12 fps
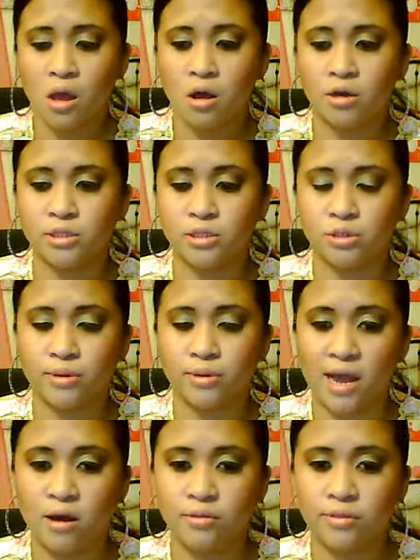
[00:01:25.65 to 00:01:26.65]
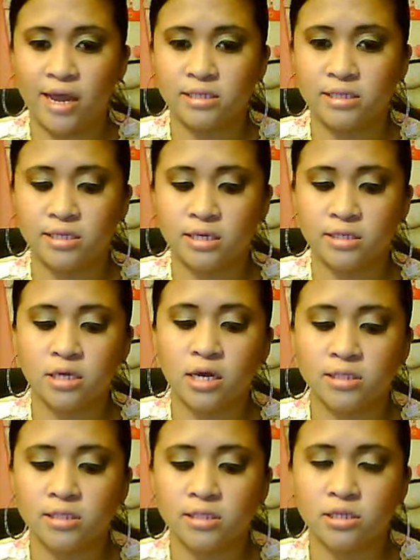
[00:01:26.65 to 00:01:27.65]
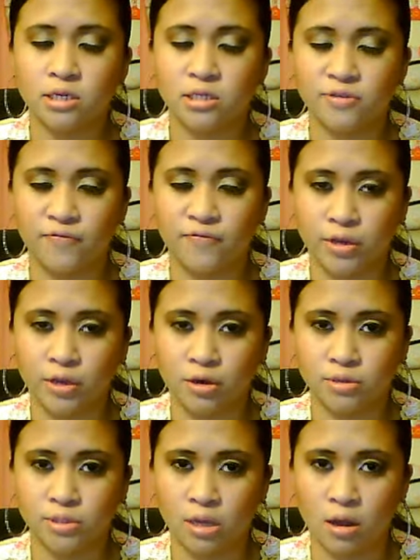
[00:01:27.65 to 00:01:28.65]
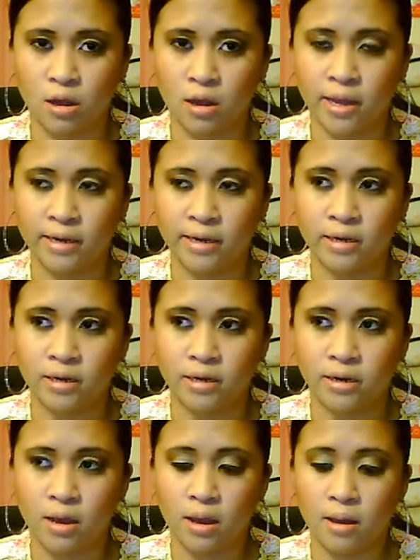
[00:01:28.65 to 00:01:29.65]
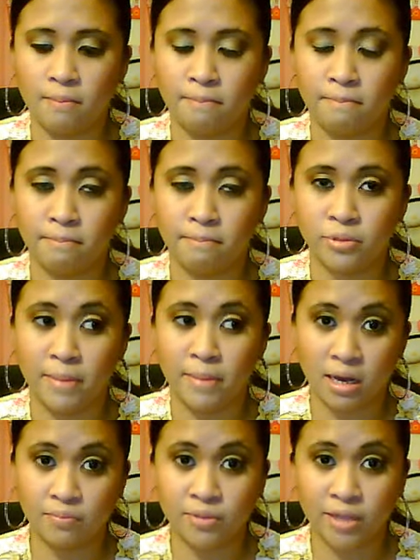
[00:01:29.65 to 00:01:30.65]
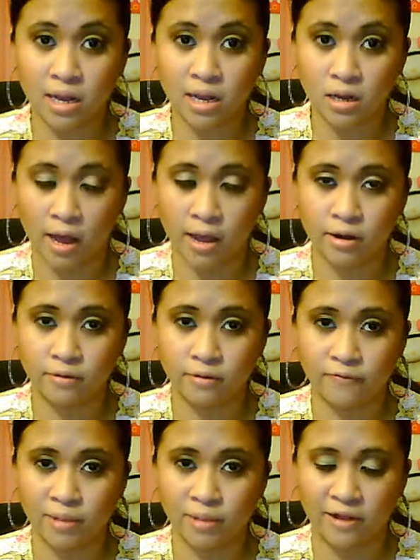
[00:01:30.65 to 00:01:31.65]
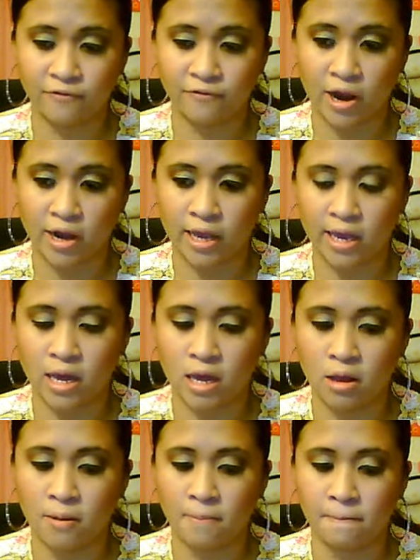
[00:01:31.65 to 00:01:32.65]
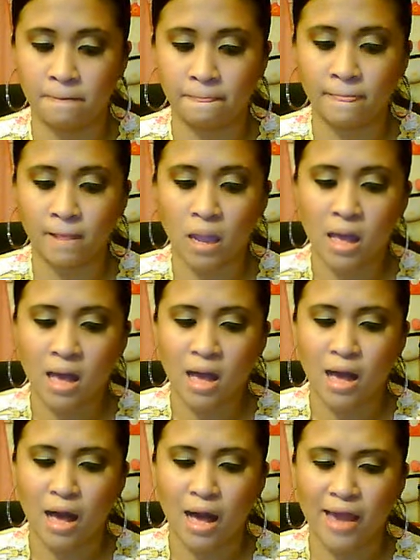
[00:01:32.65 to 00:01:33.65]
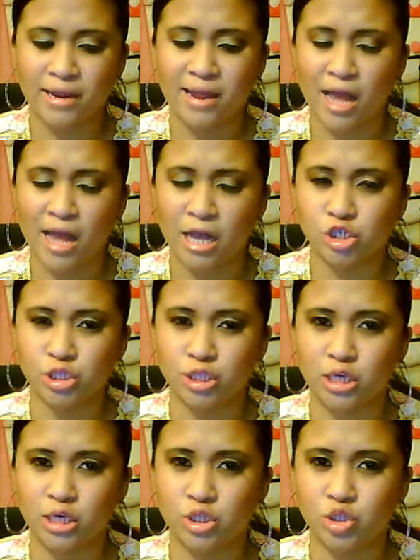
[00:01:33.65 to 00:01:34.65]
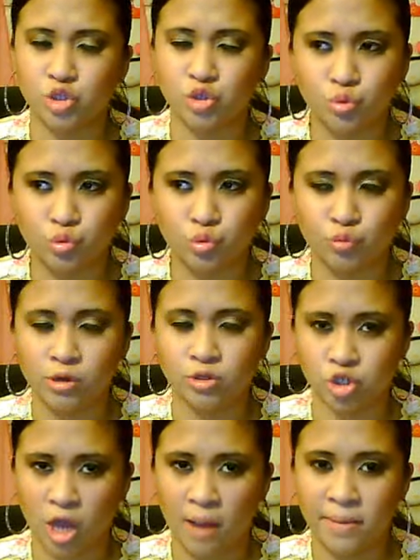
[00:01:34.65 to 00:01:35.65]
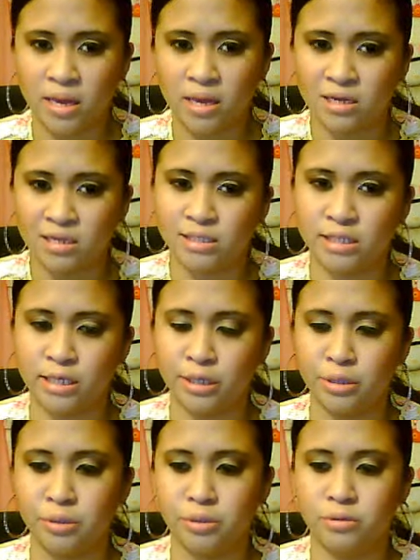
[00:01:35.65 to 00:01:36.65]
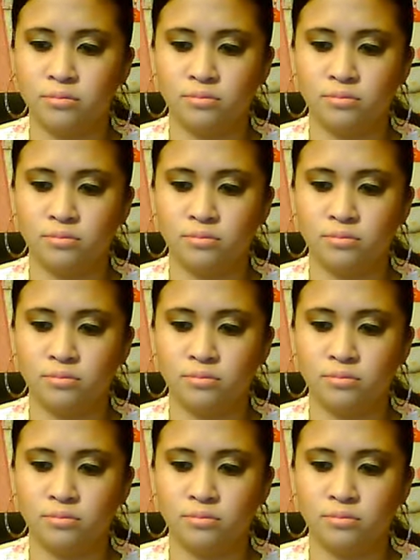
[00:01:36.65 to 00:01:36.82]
Okay, so now that I did tons and tons of videos on mm, the makeup that I got for Black Friday, um, I didn't actually do real shopping until